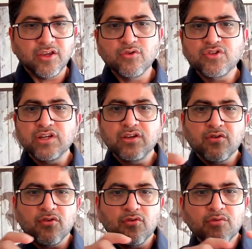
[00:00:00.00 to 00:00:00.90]
Using
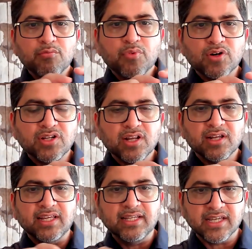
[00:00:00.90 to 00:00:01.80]
your own
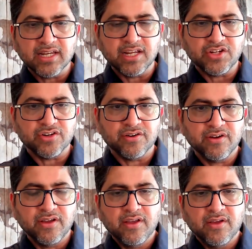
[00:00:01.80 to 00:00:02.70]
personal e-signature.
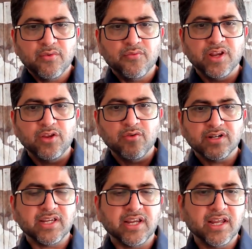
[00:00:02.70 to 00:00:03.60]
When you
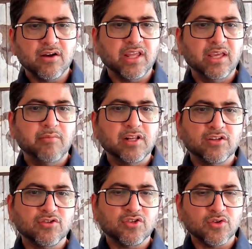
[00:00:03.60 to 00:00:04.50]
are sending out
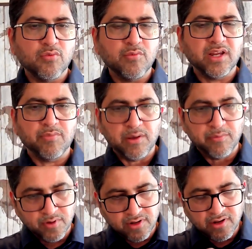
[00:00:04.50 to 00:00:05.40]
emails to so many
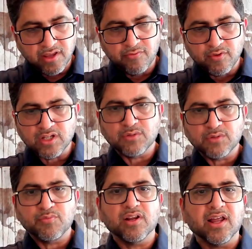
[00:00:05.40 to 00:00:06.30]
people, if you
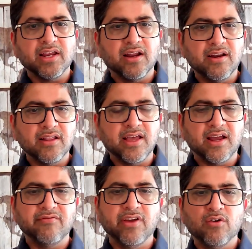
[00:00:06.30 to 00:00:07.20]
just put a line under
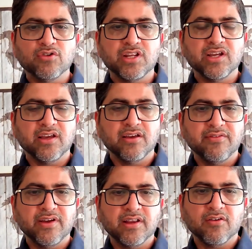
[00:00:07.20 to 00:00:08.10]
that, we are hosting an
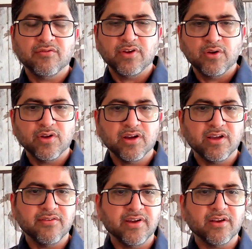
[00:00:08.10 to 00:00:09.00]
event, or we're doing
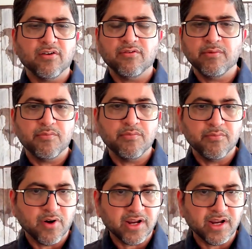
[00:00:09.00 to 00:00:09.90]
an event, or we're
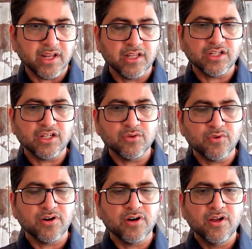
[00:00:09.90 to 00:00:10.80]
marketing this
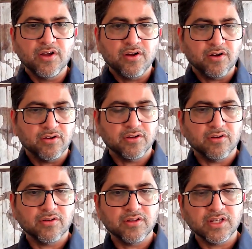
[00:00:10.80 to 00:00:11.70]
tour
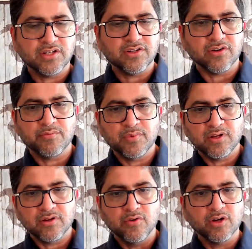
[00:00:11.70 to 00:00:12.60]
on this trip,
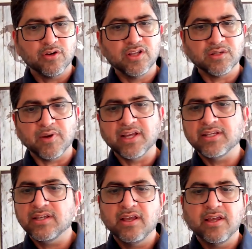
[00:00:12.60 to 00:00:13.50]
going to this
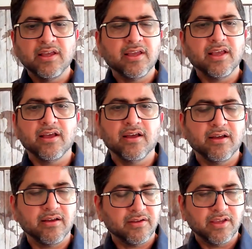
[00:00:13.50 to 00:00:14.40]
place,
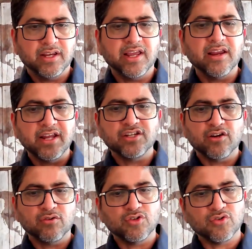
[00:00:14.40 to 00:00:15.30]
it can reach
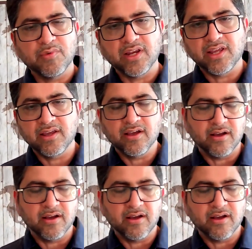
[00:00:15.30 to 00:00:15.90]
out to so many